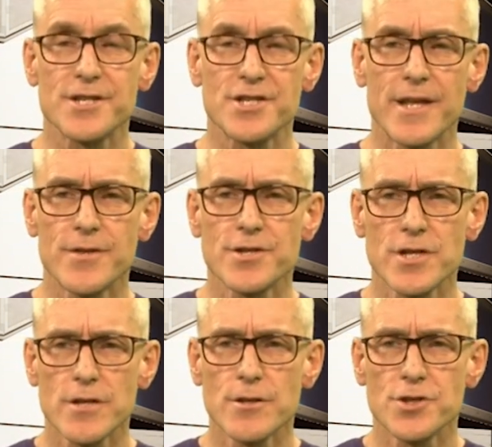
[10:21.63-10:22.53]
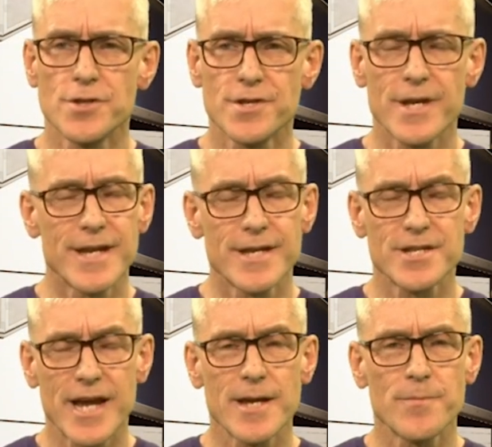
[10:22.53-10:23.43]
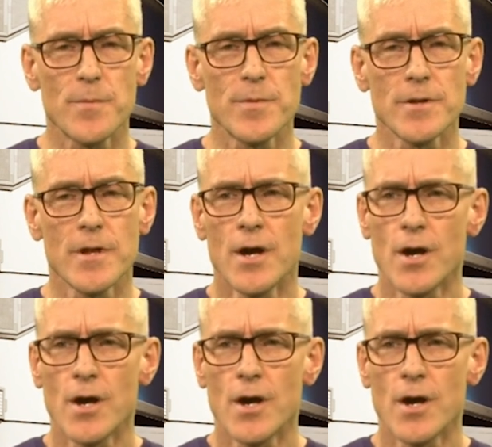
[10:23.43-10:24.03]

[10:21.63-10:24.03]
extend the solutions that he's capable